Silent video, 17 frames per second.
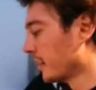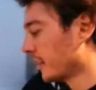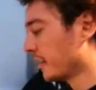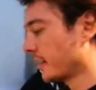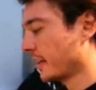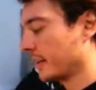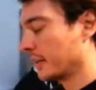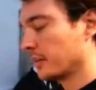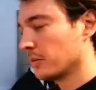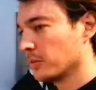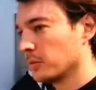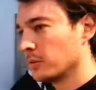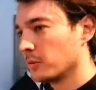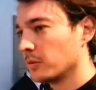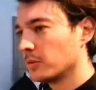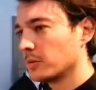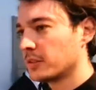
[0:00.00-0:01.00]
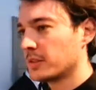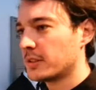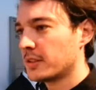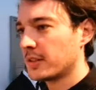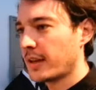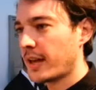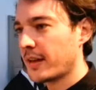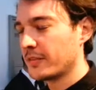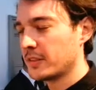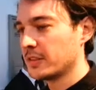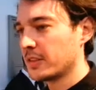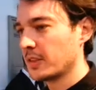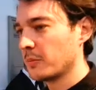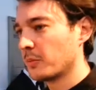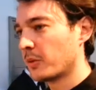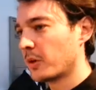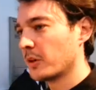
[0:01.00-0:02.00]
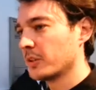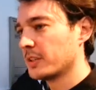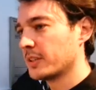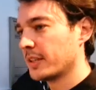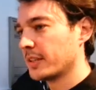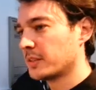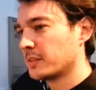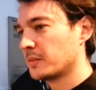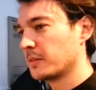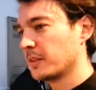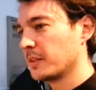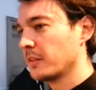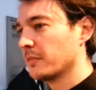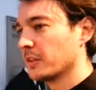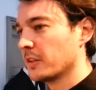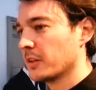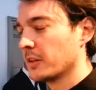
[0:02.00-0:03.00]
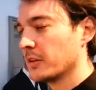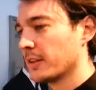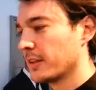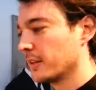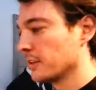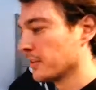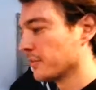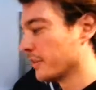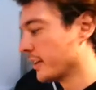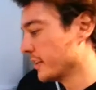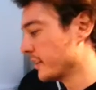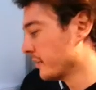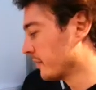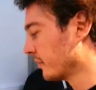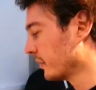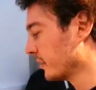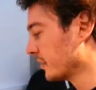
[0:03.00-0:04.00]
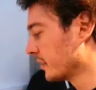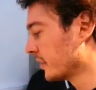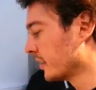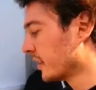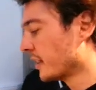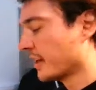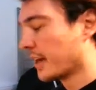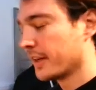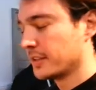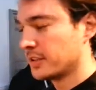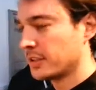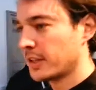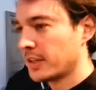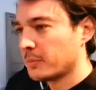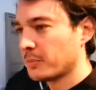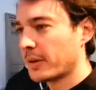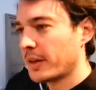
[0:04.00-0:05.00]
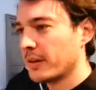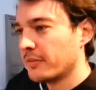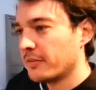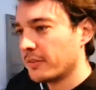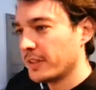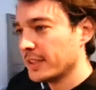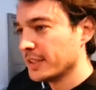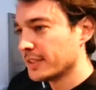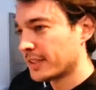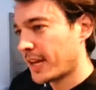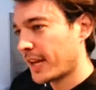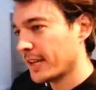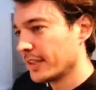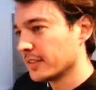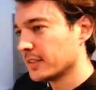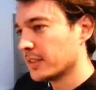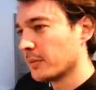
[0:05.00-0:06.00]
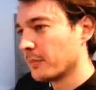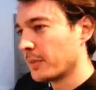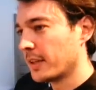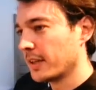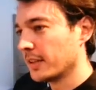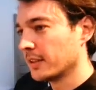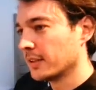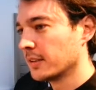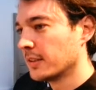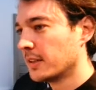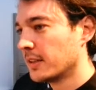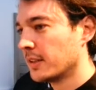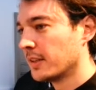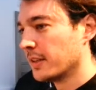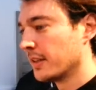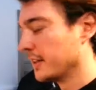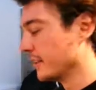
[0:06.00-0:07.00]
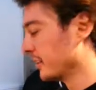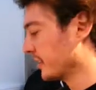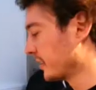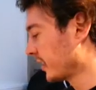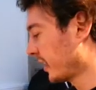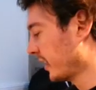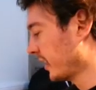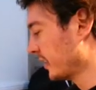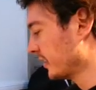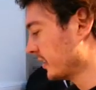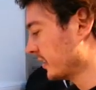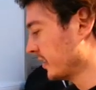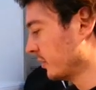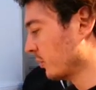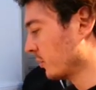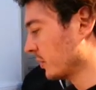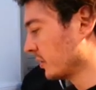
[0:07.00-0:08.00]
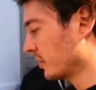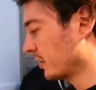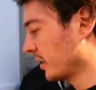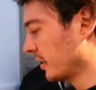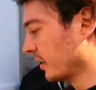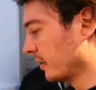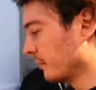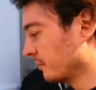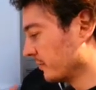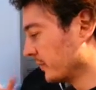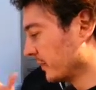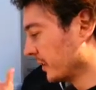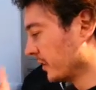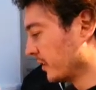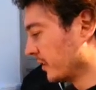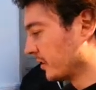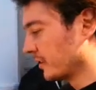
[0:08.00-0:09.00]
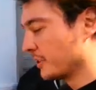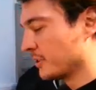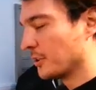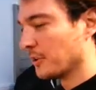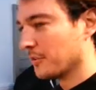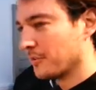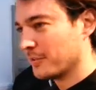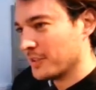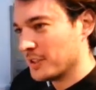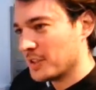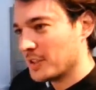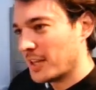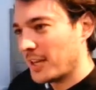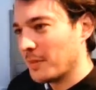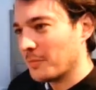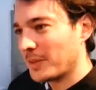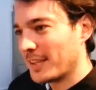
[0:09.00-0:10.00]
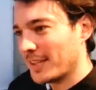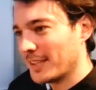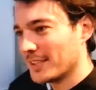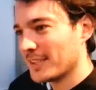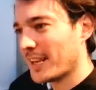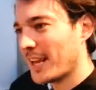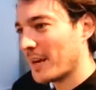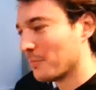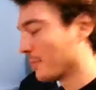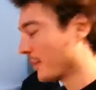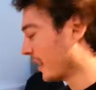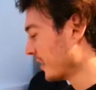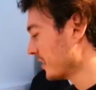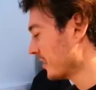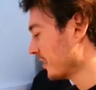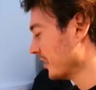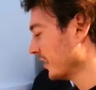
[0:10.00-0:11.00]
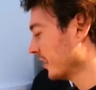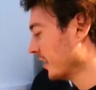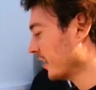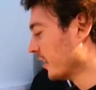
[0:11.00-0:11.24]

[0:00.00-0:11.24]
they all have the same process, even though they look very different. I start by 3D scanning something. In this case, it was dolphin-shaped kids' lamp, actually.